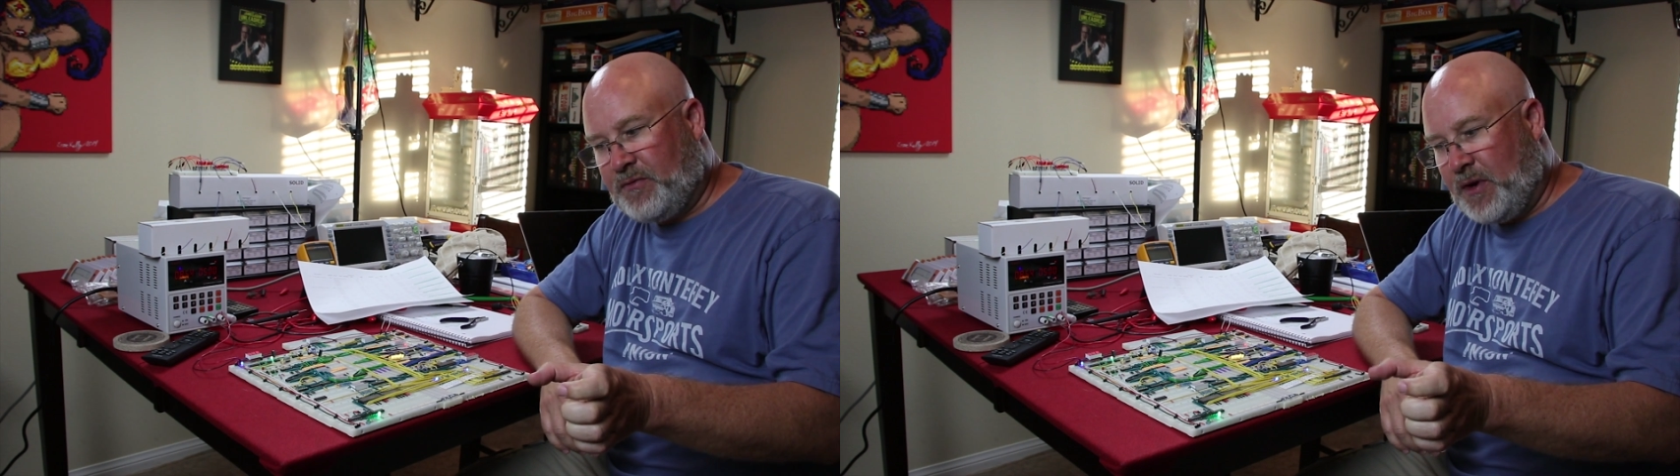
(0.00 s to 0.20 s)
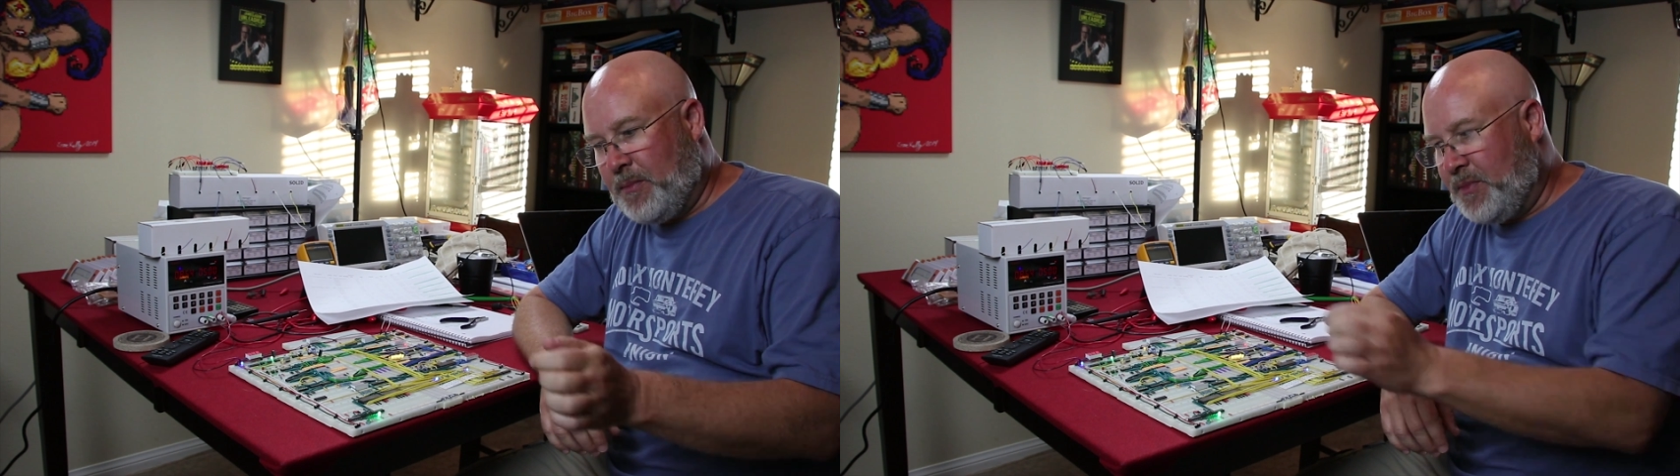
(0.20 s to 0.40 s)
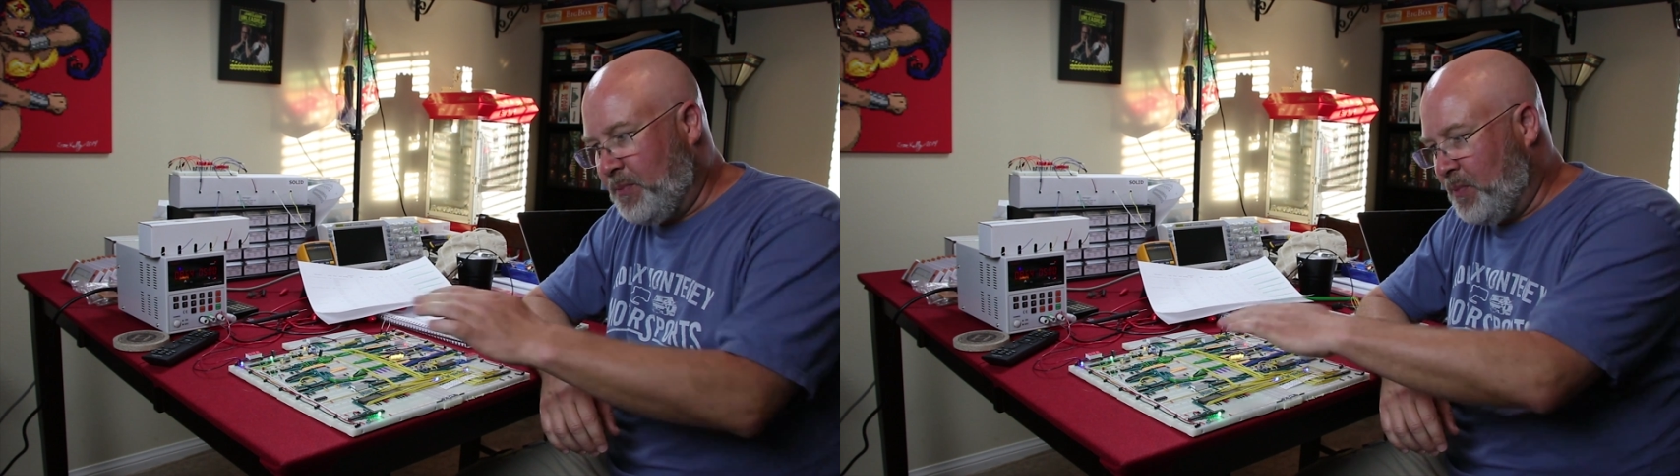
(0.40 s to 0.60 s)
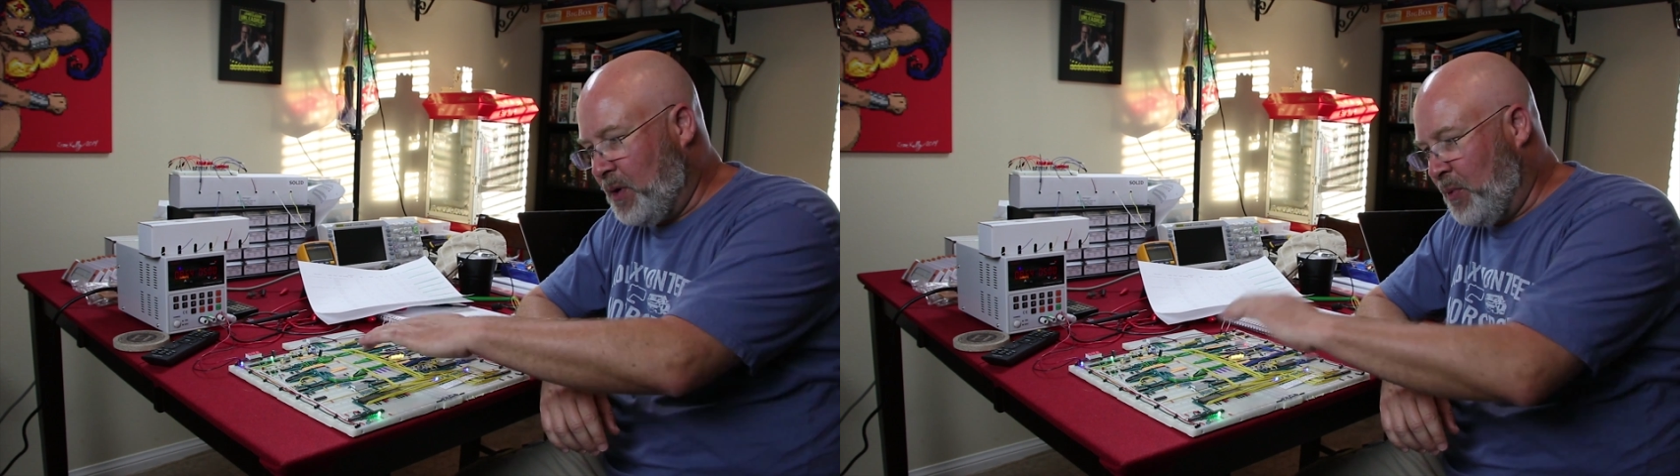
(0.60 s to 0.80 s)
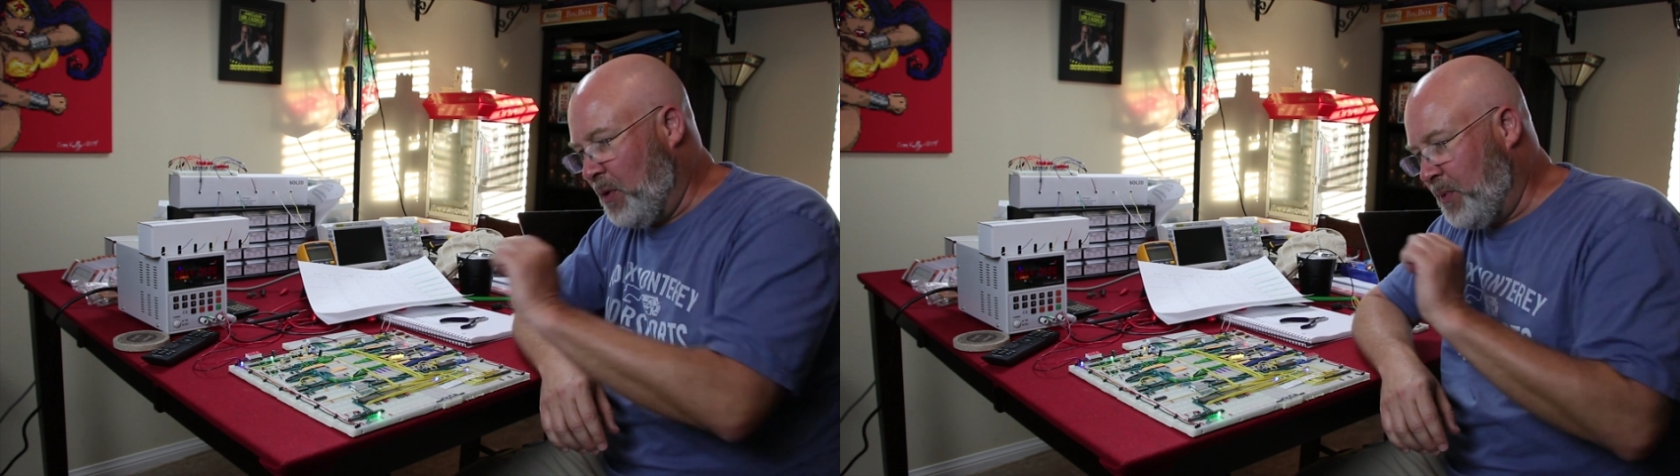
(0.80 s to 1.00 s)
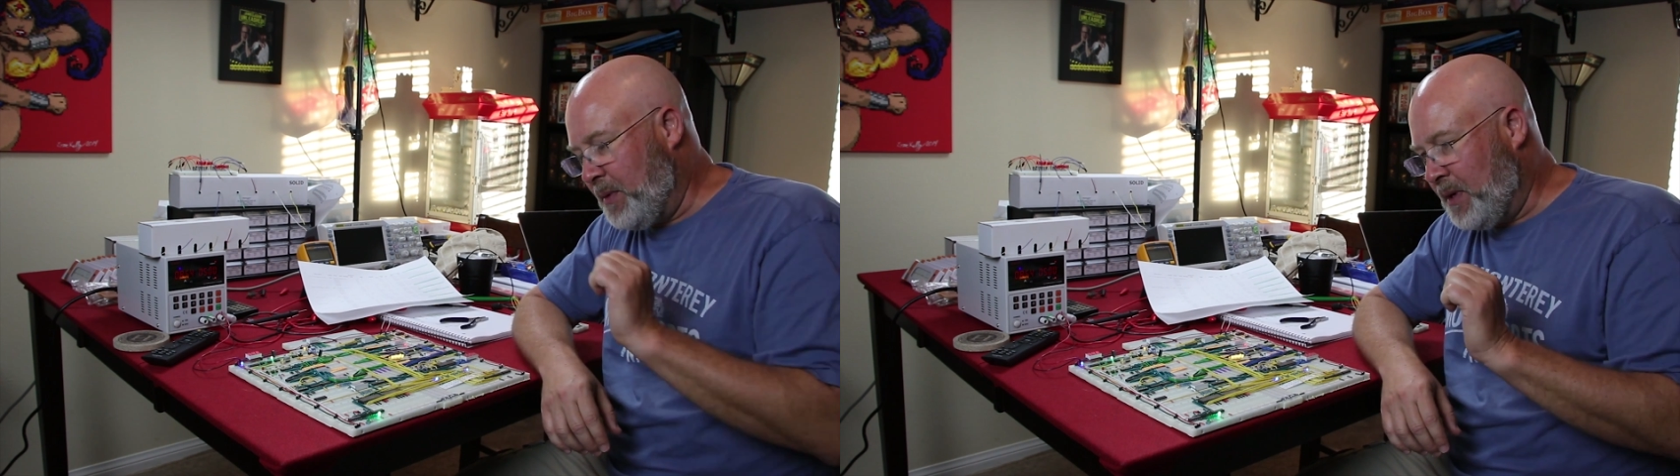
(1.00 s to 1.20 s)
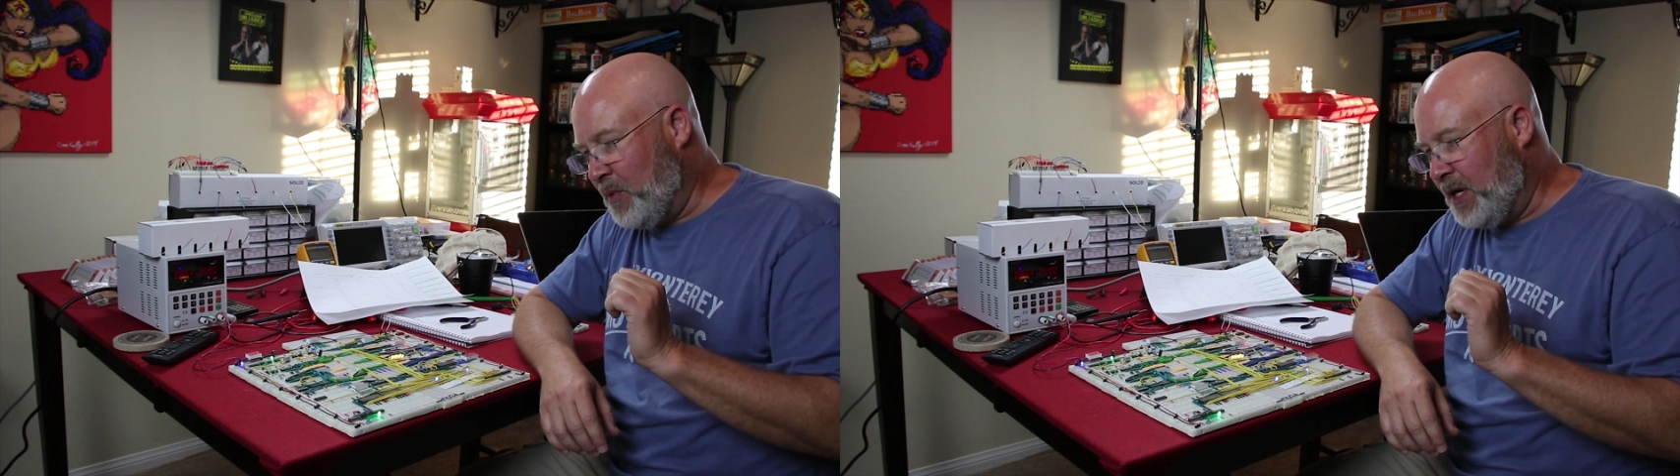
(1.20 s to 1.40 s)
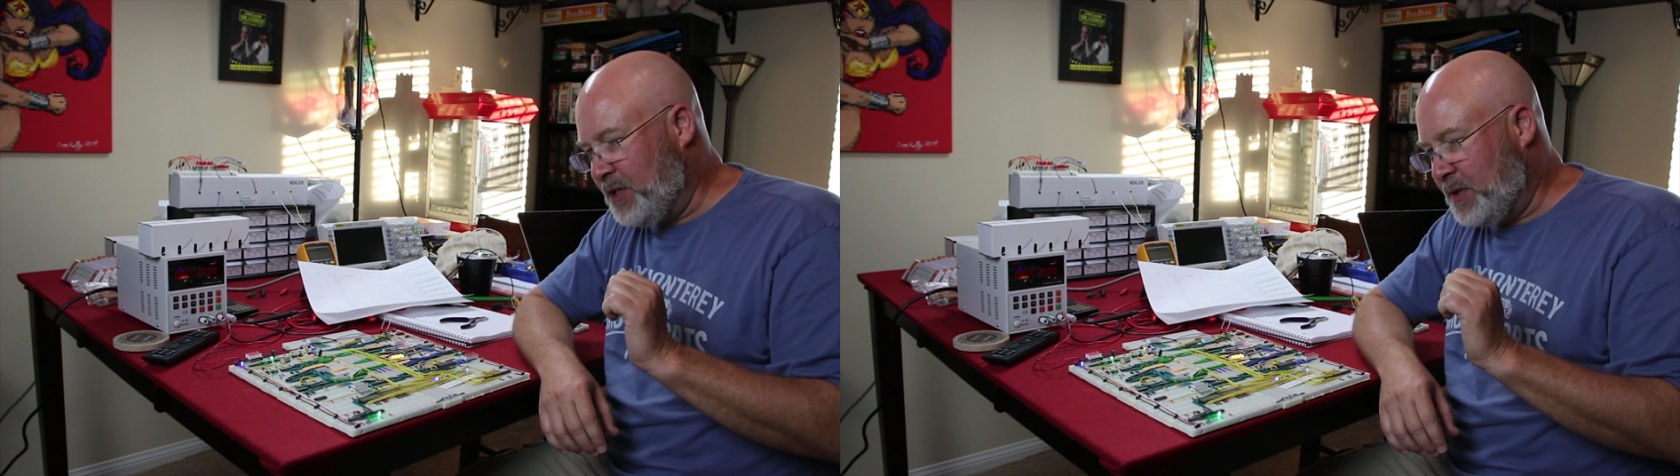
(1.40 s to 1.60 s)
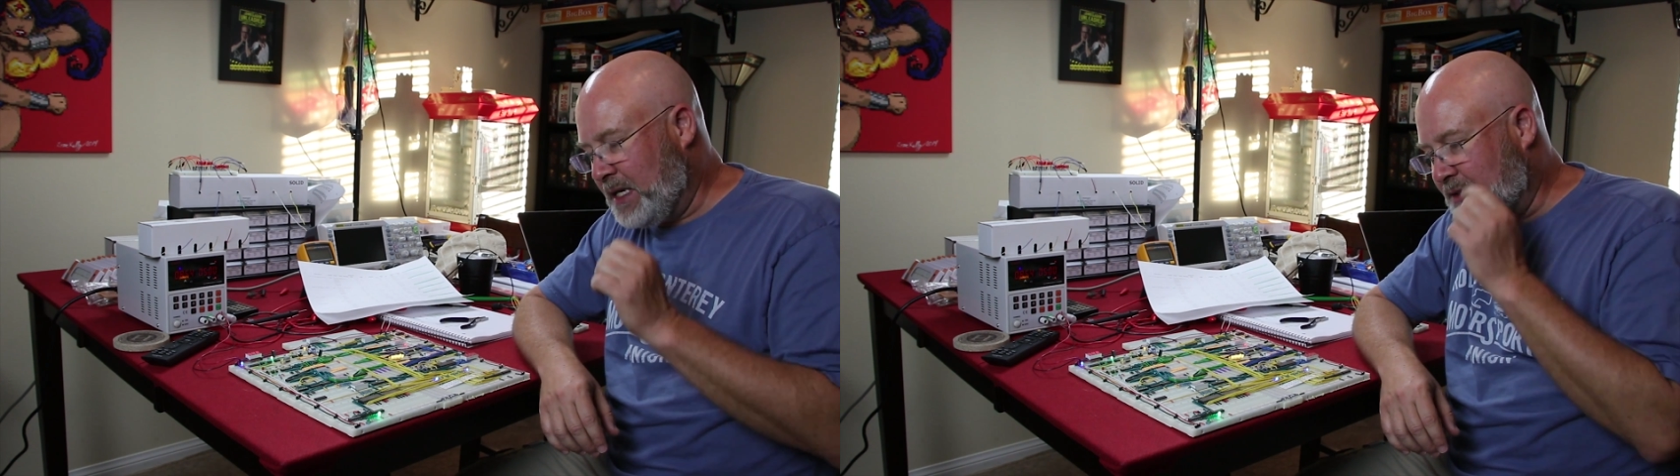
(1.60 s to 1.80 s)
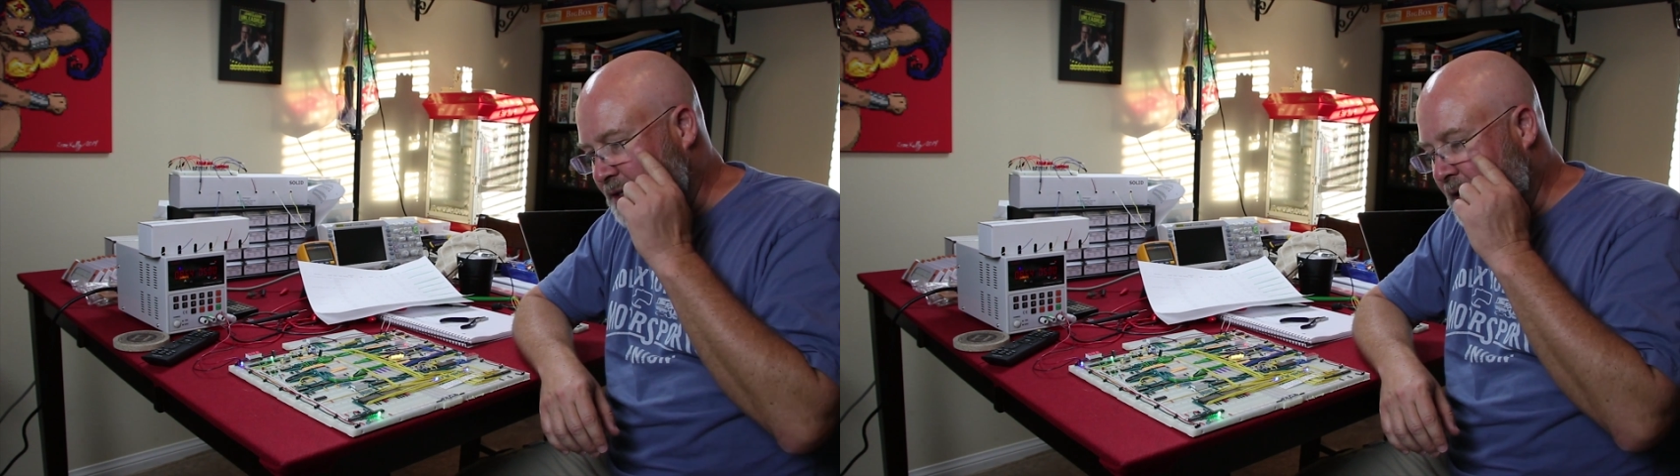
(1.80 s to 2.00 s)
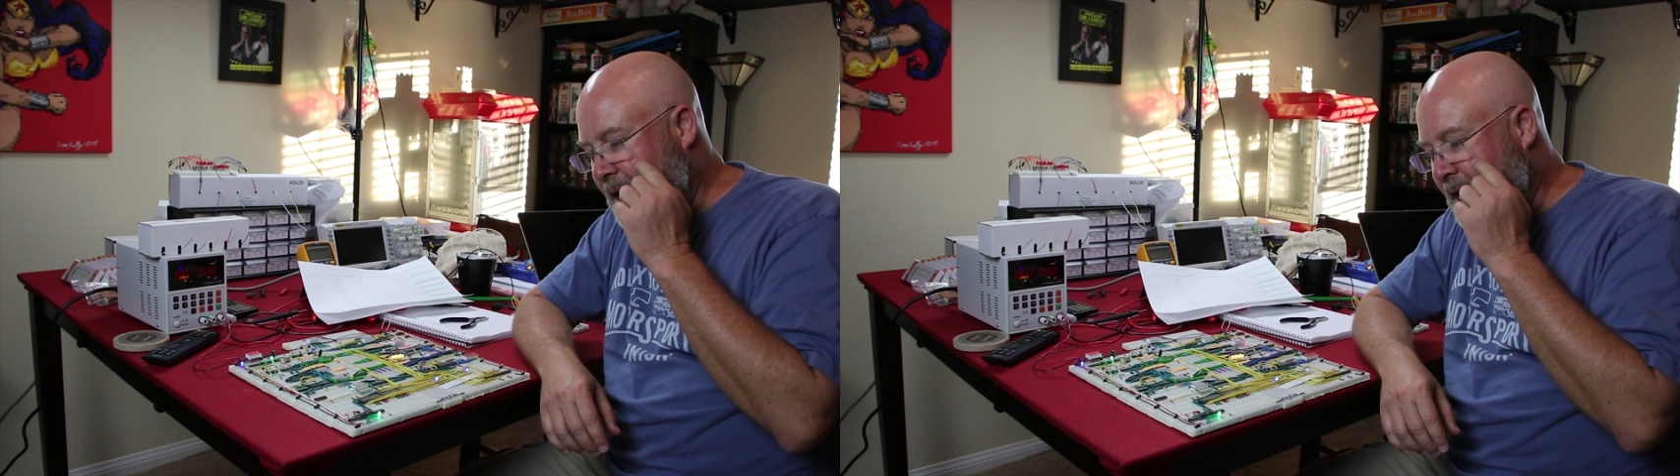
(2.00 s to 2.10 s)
from the appropriate memory address,